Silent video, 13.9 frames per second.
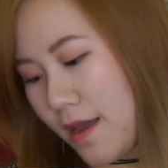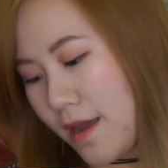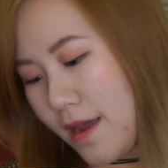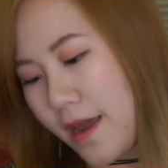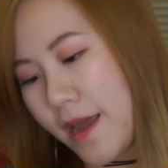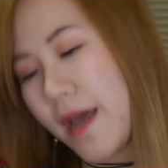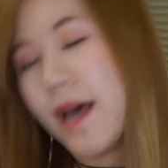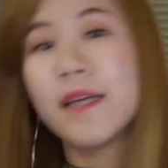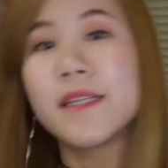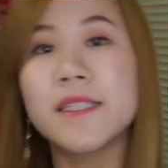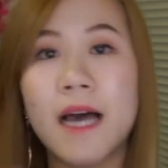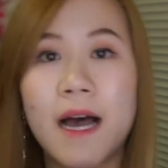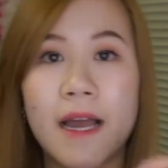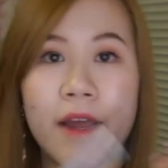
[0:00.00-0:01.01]
And
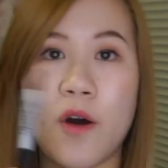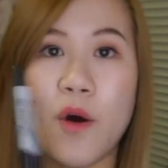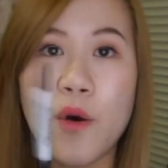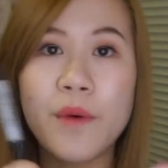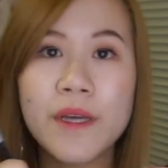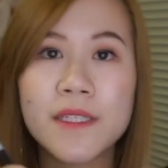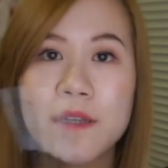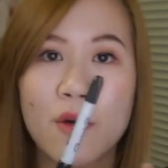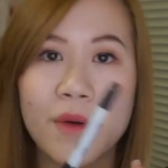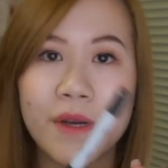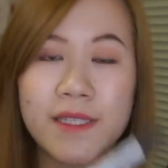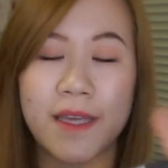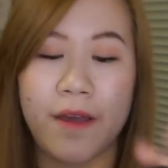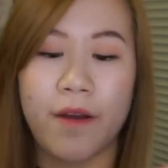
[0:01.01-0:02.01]
I always
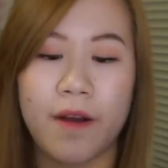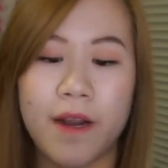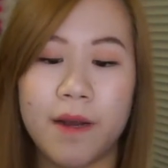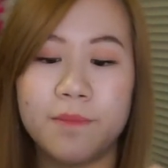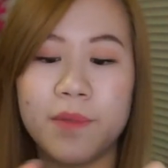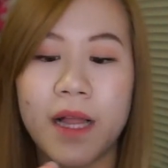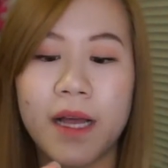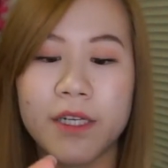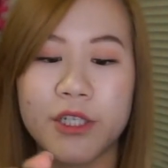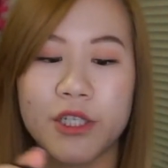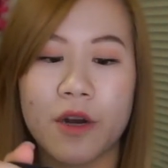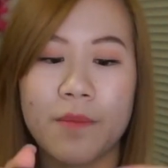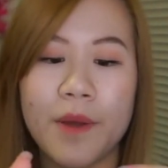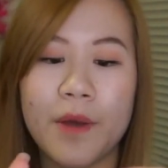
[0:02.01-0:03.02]
carry a black
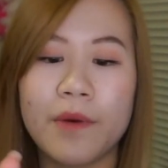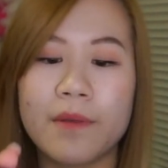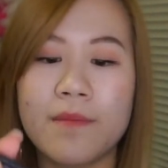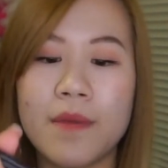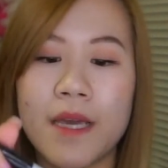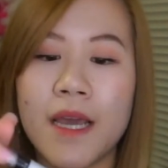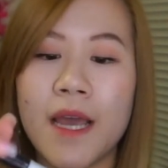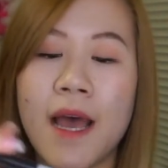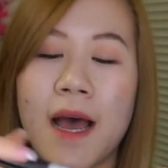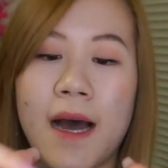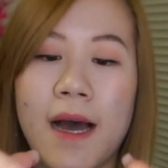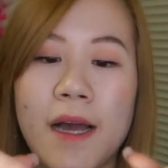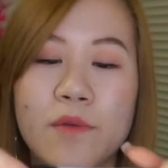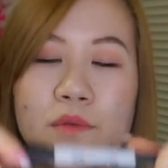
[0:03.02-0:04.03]
Sharpie with me.
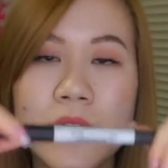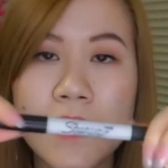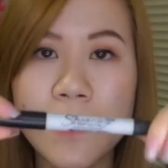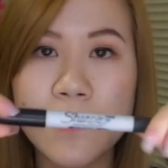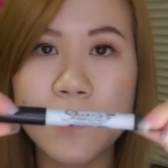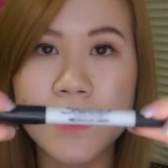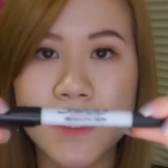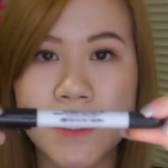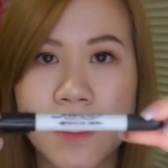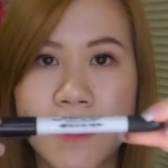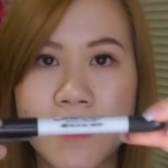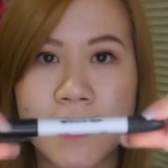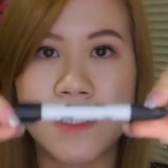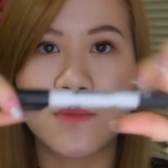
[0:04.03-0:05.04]
I really
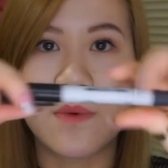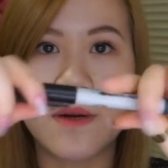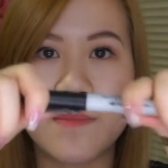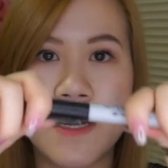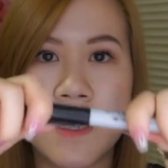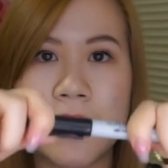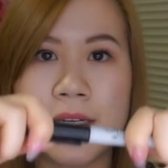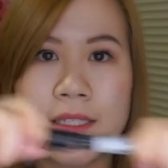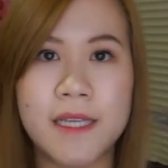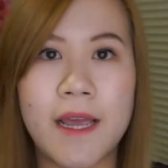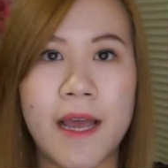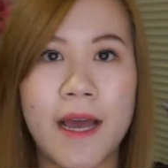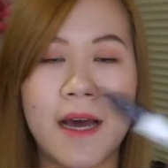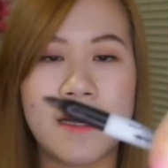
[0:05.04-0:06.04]
like this one because
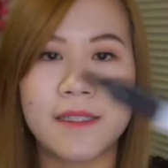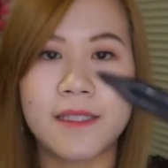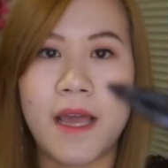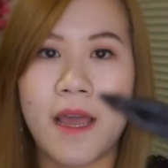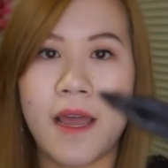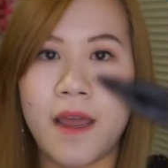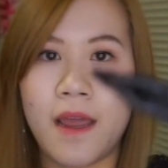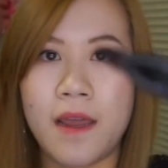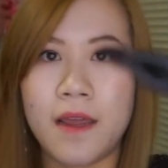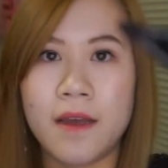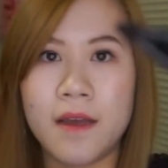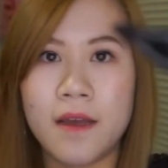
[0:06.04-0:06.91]
it has a